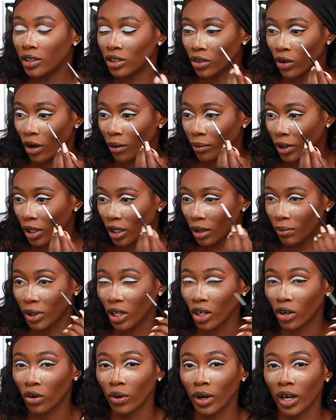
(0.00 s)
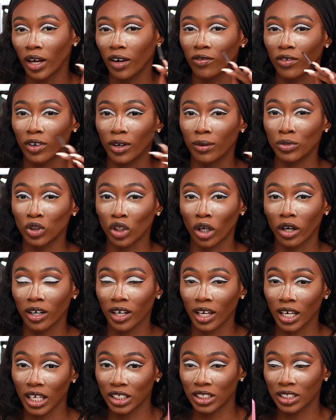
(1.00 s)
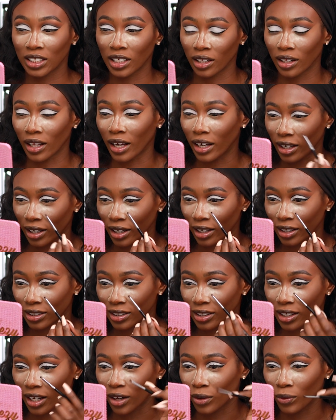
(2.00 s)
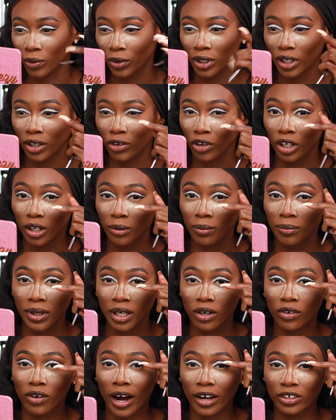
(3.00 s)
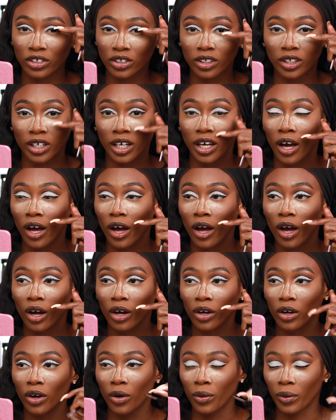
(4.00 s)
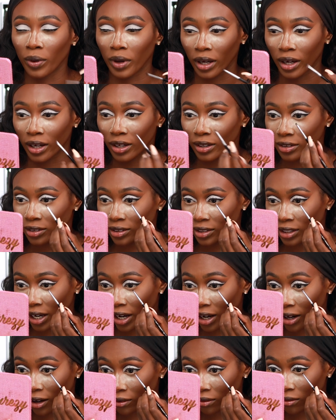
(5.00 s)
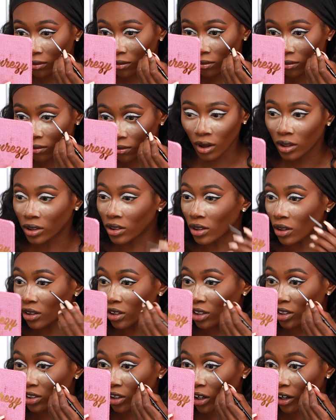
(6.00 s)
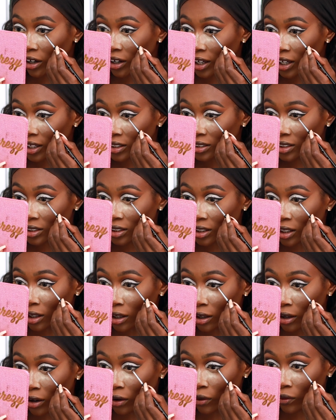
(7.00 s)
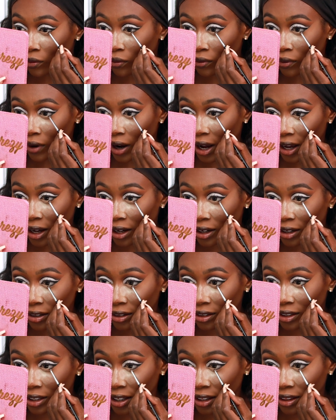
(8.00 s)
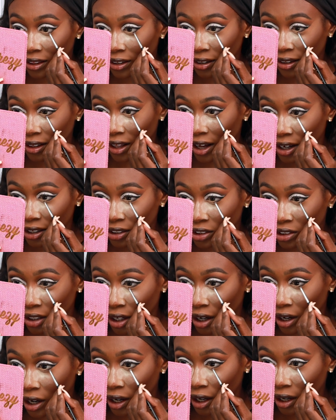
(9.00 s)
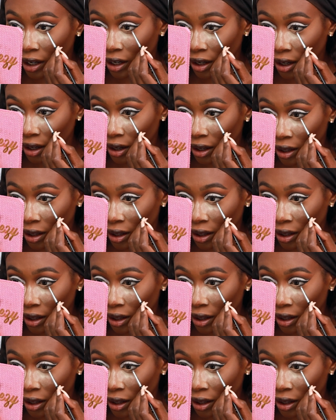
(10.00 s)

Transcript: So I'm going to be going from darkest to lightest, and we're going to be gradually going down. So the darkest is going to go right underneath the lash line.